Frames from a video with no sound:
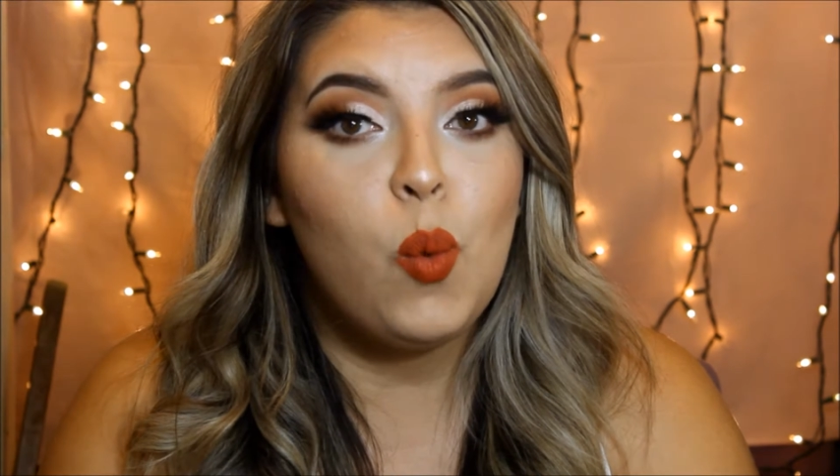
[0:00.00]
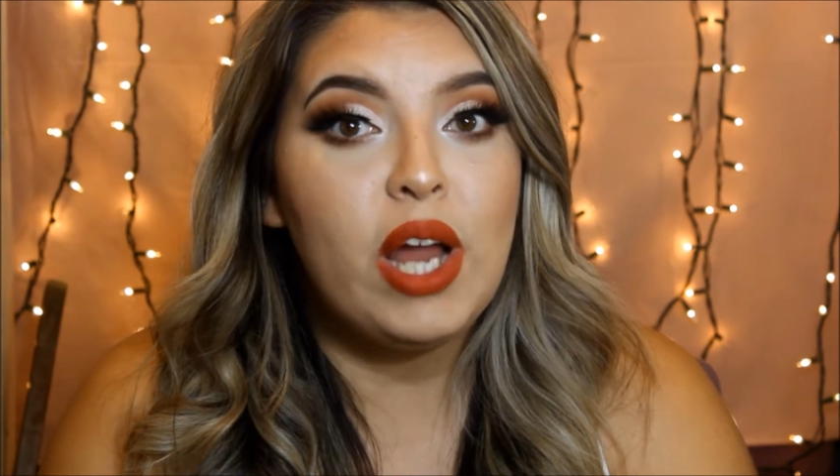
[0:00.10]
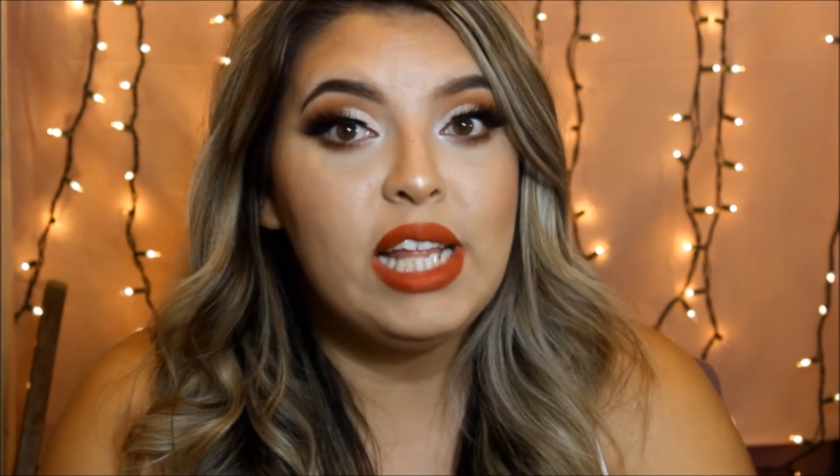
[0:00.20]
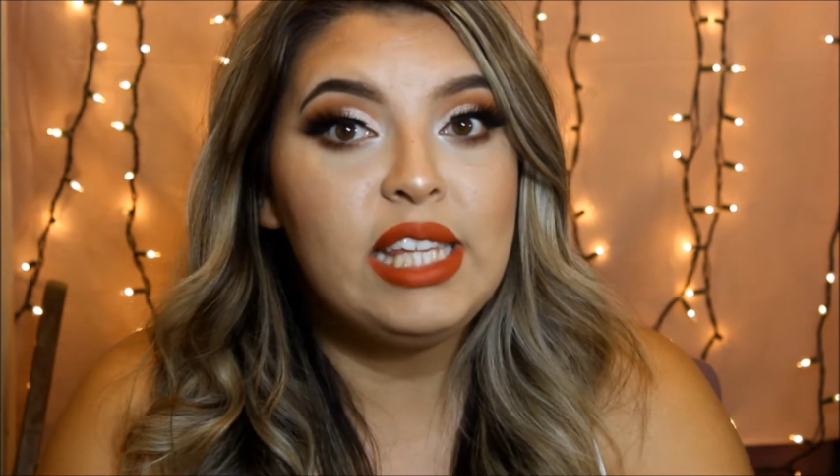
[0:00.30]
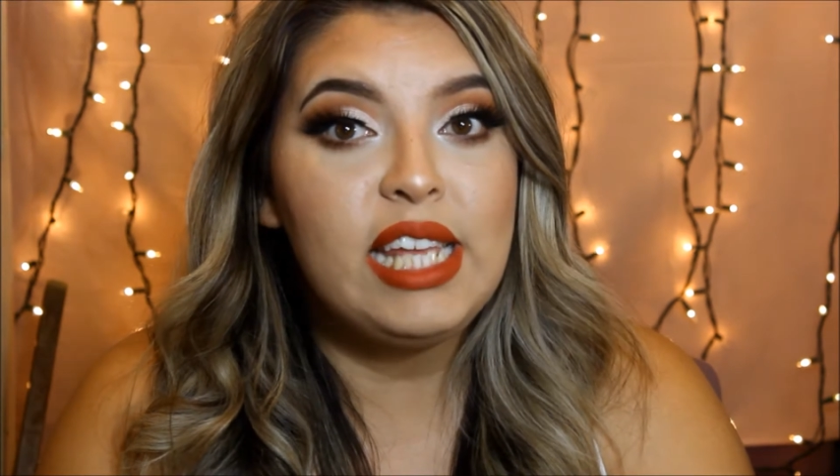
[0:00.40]

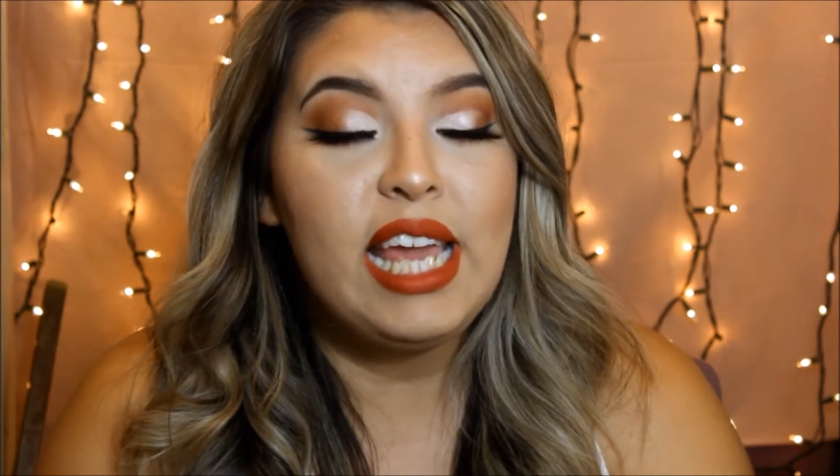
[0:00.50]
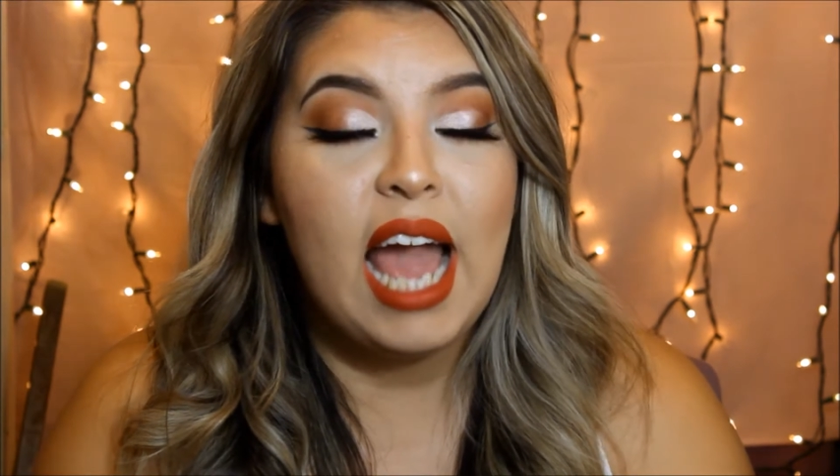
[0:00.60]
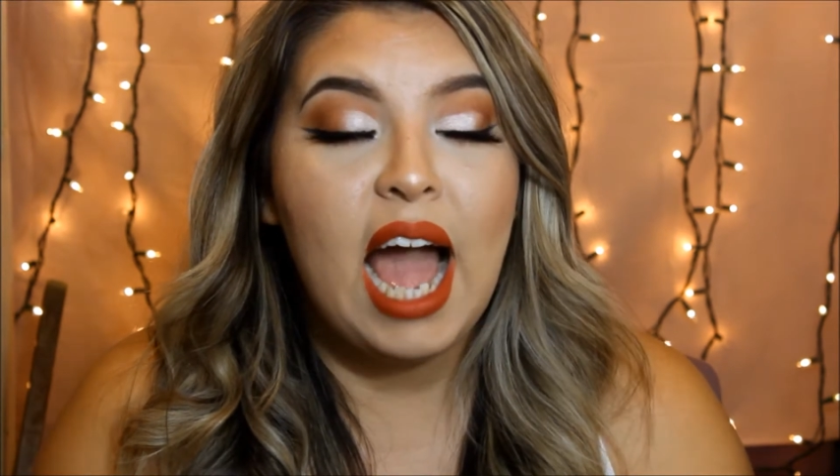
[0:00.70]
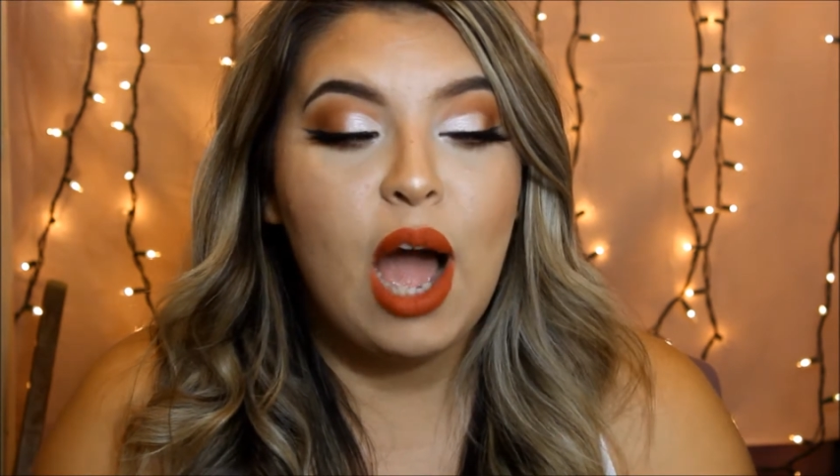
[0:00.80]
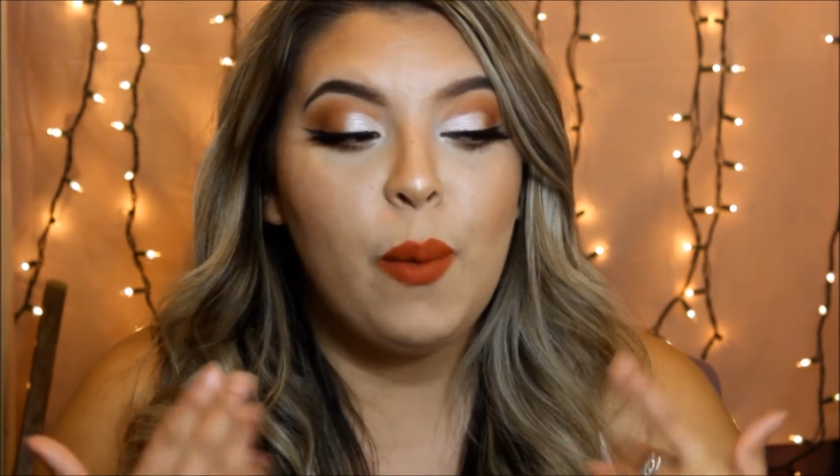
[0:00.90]
want to see
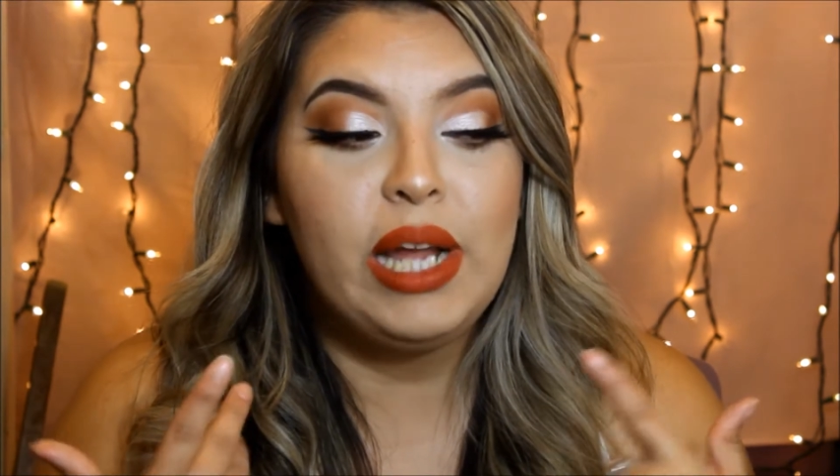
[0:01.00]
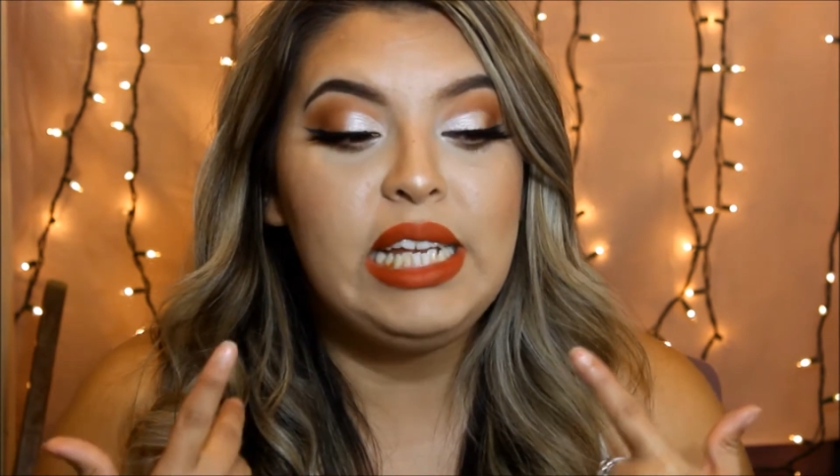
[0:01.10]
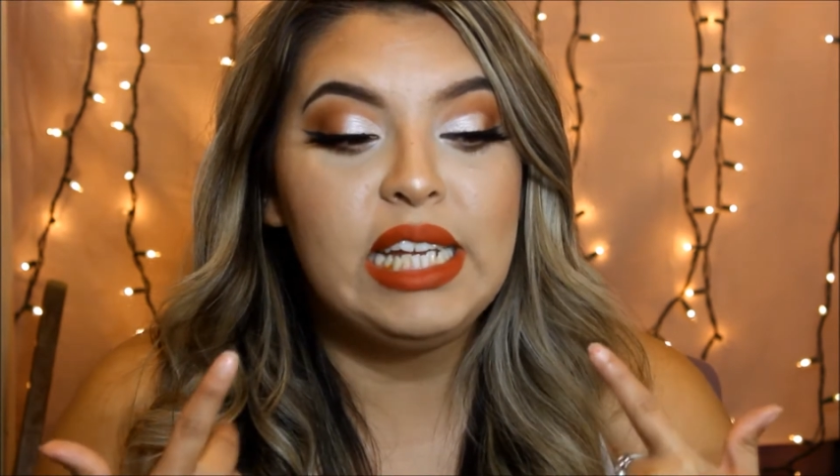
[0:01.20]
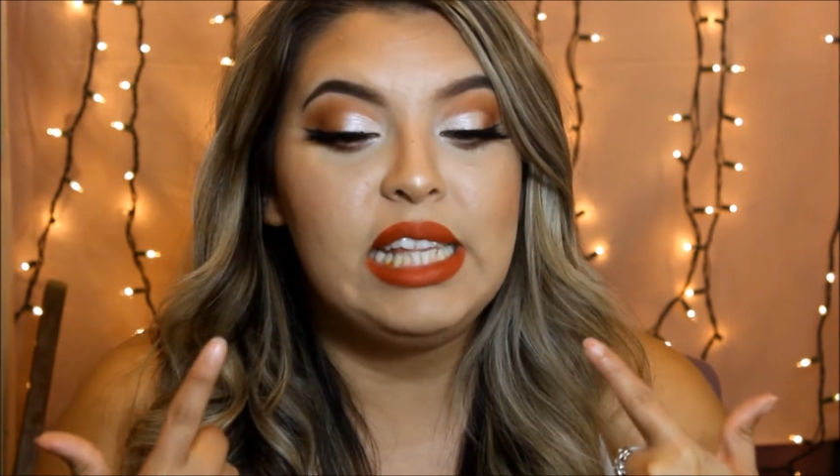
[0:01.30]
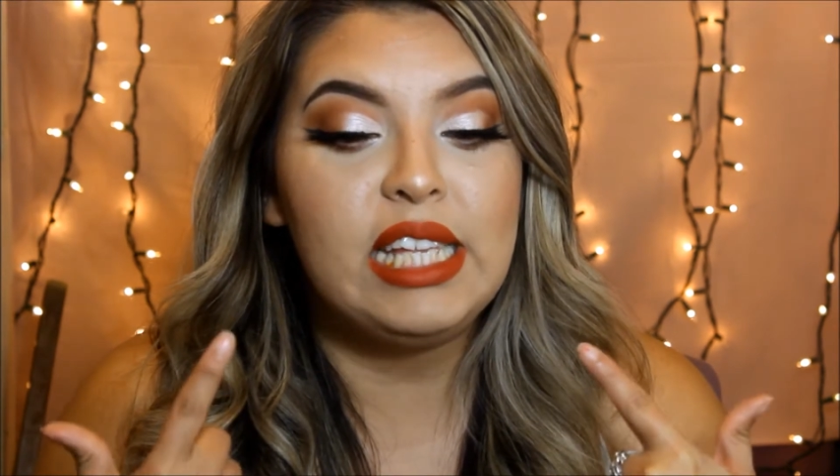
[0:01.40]
how
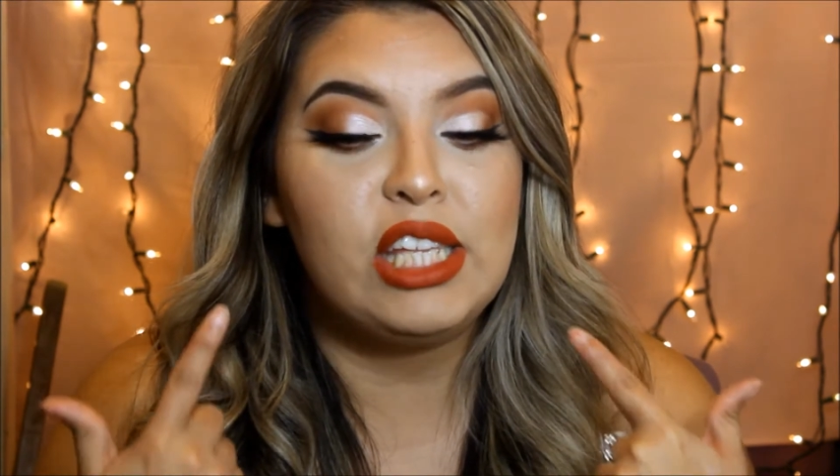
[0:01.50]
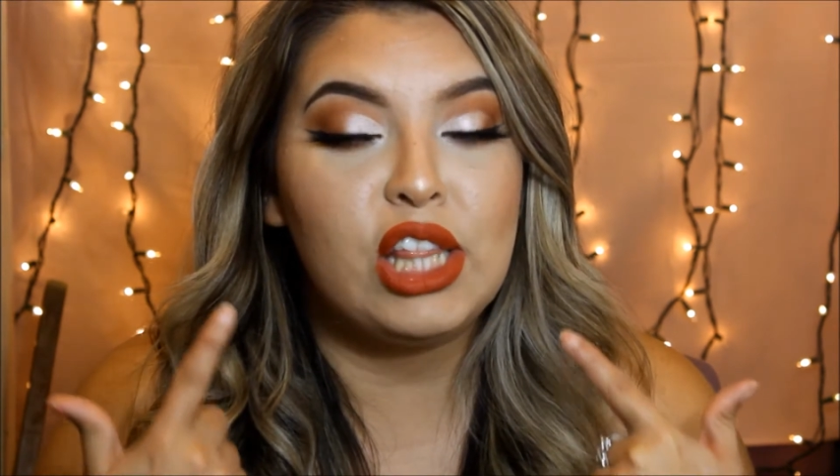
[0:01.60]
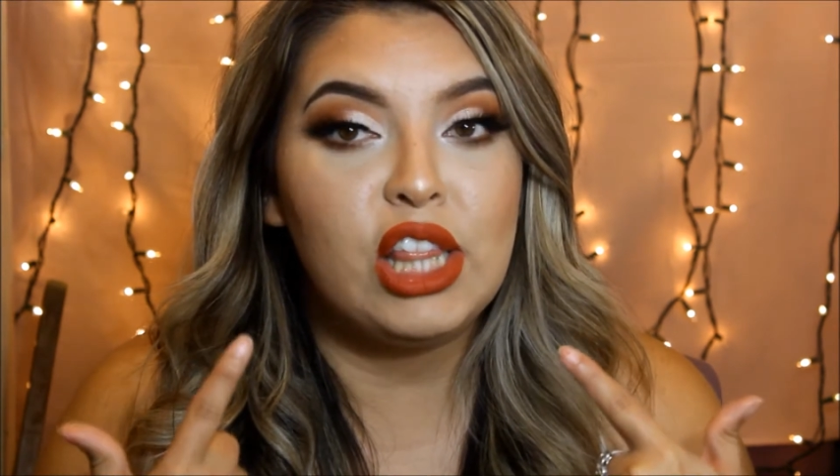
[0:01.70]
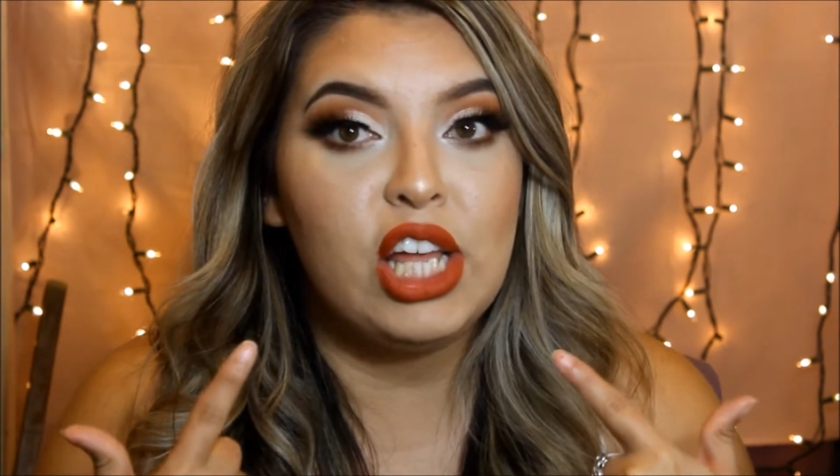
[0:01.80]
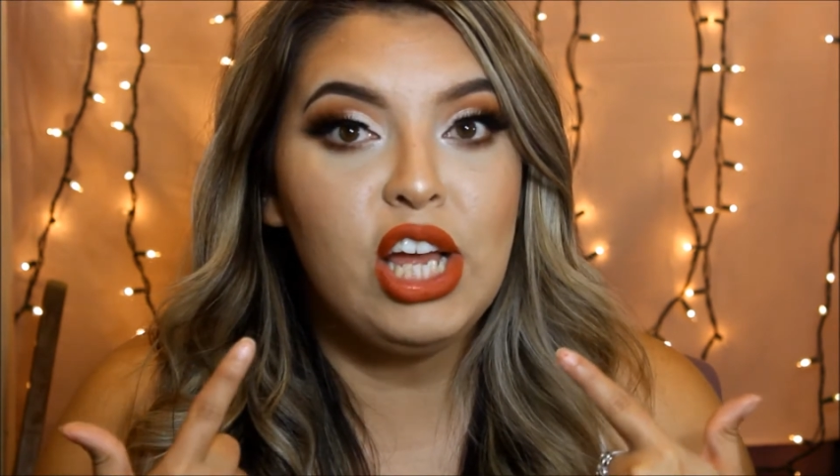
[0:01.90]
I did this
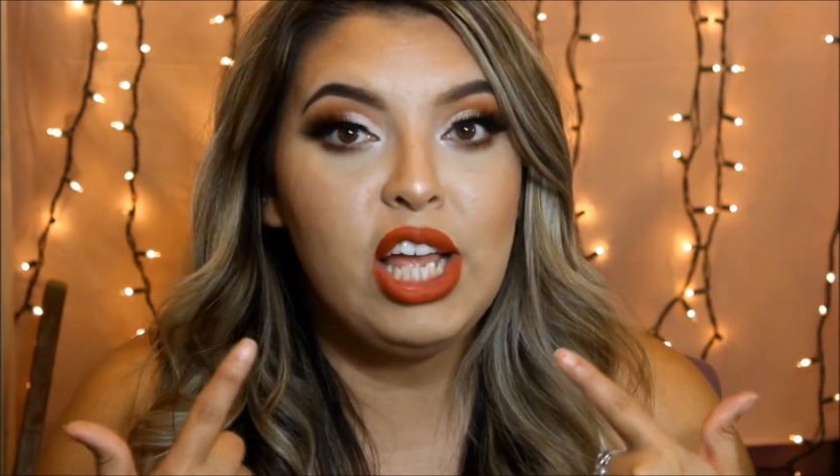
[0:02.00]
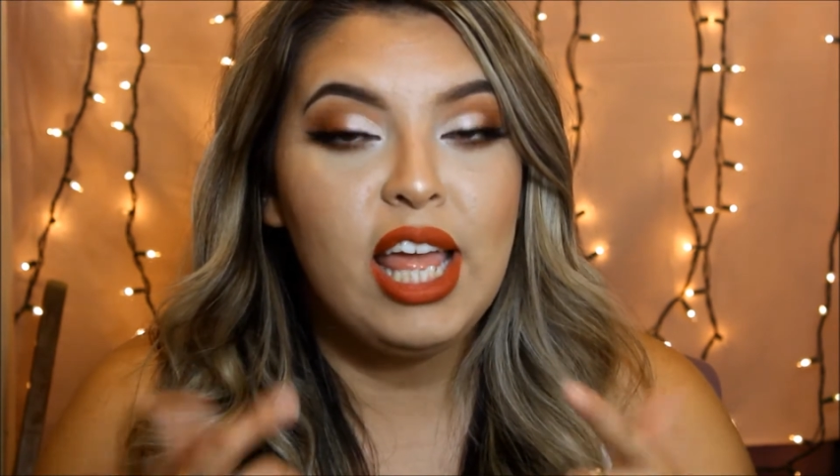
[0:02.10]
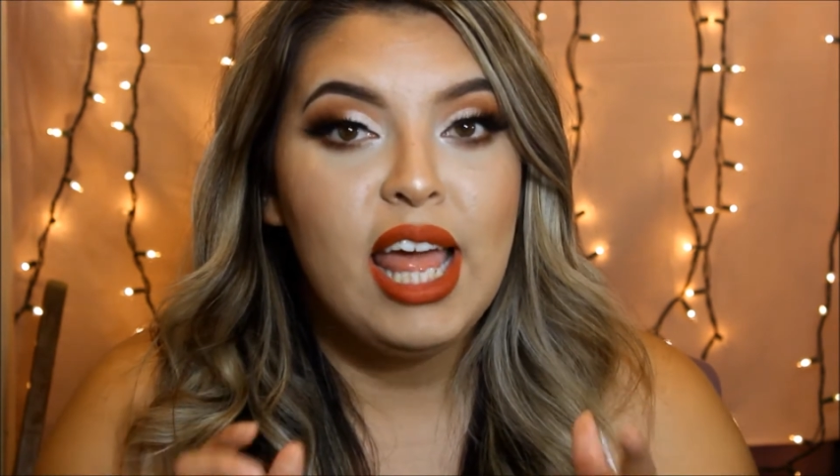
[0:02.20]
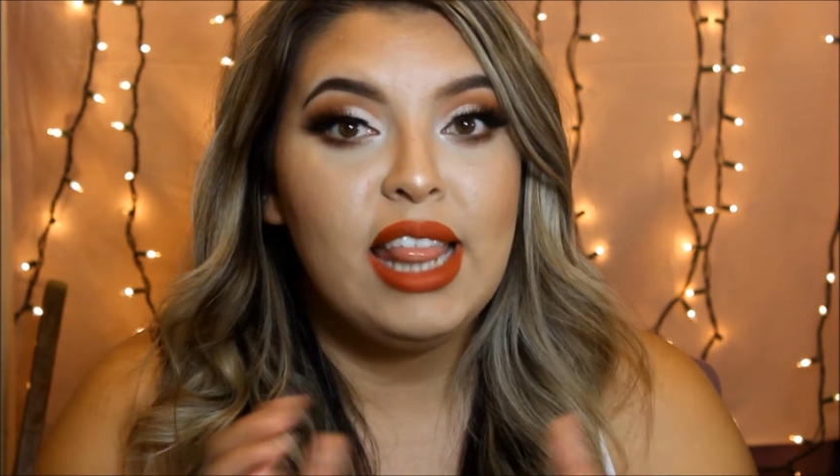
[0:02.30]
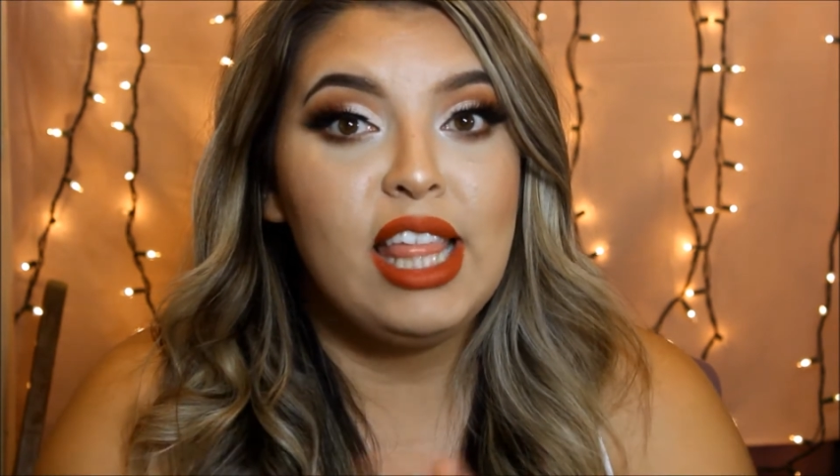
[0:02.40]
look,